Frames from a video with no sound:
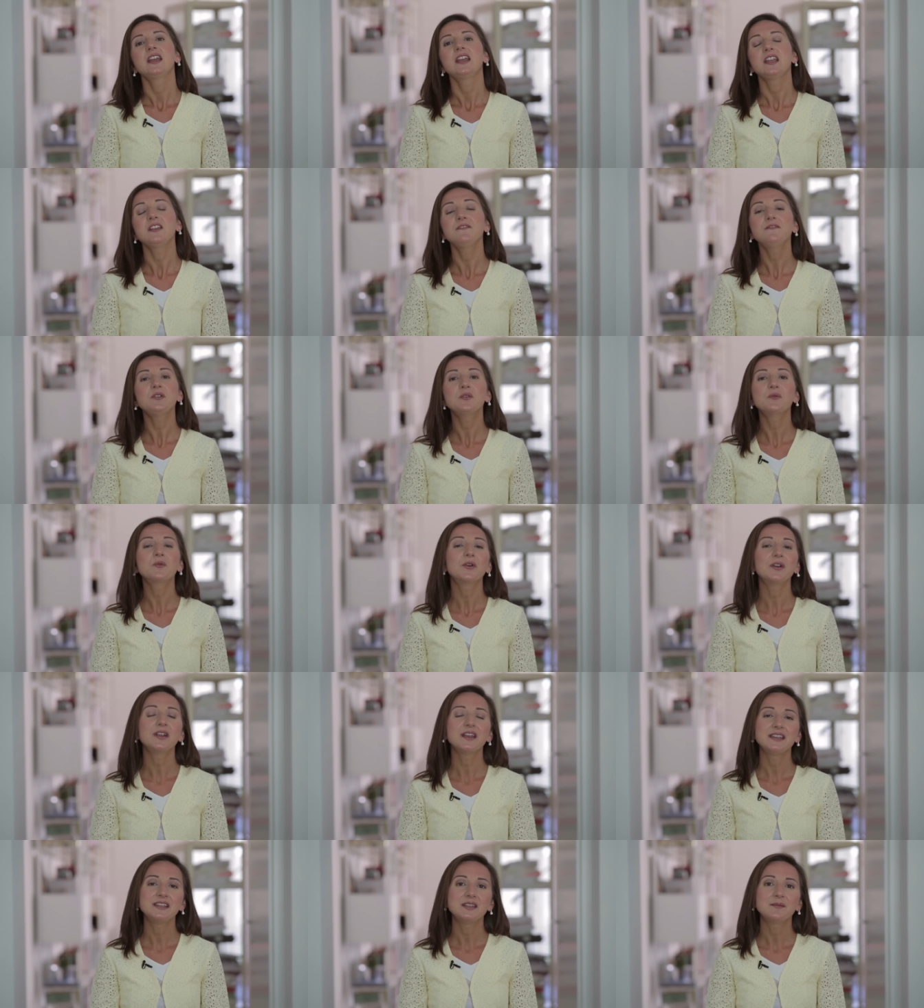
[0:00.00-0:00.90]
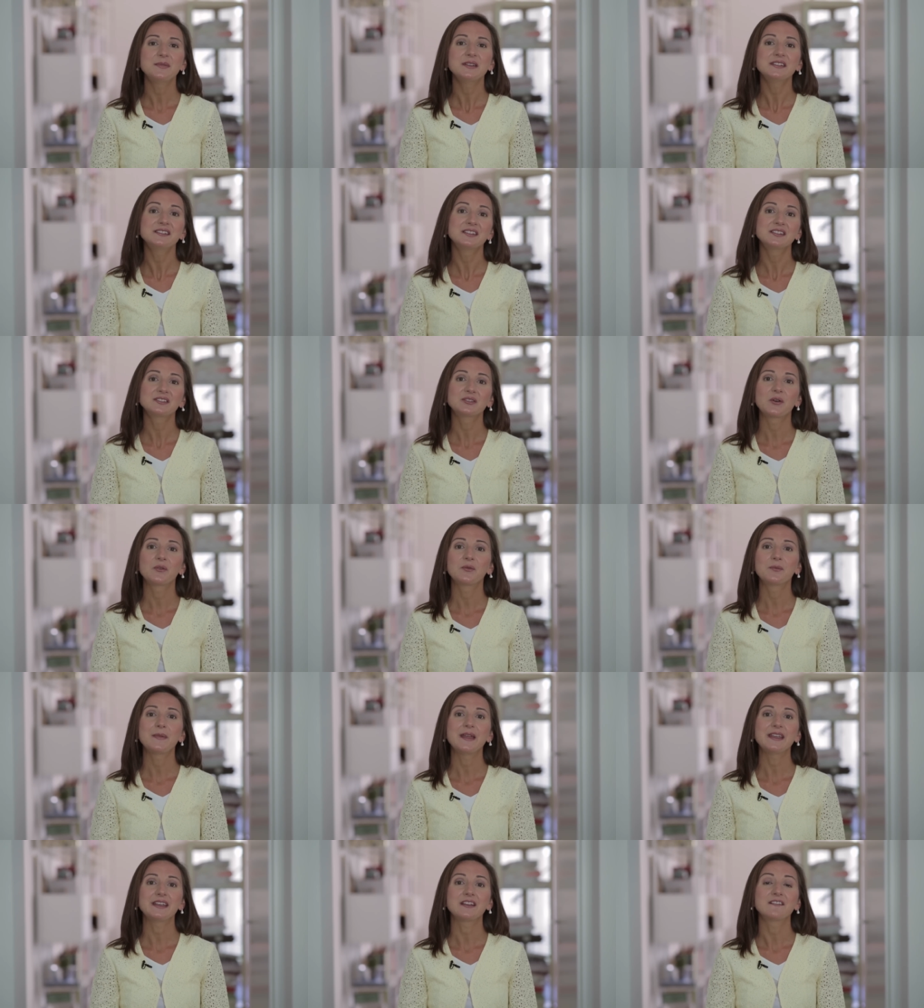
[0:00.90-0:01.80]
If you were in the business of
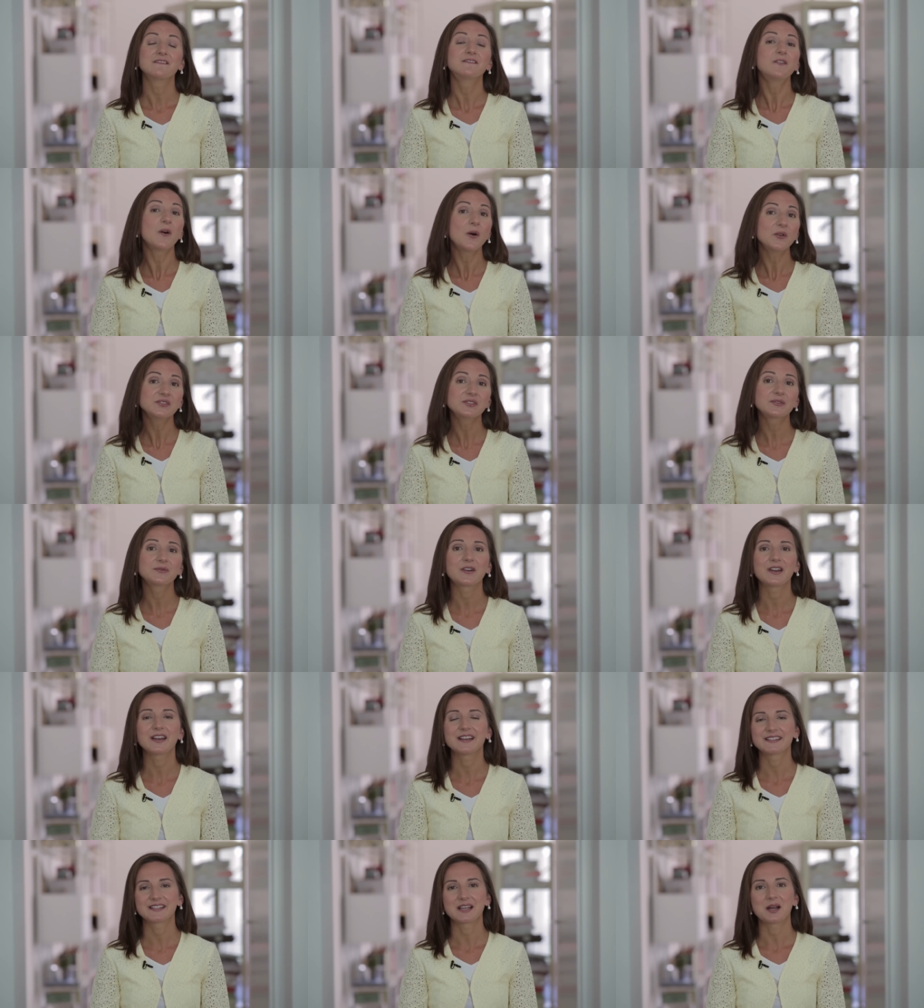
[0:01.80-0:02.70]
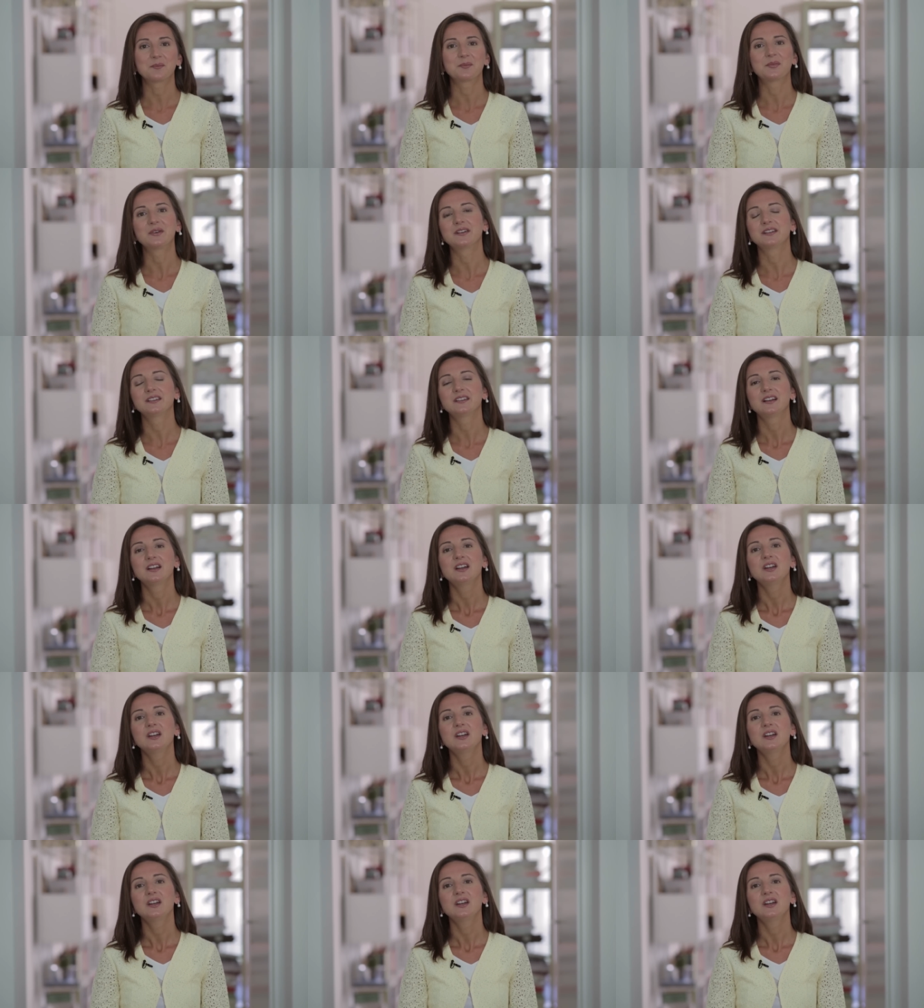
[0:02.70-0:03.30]
making phones, for example,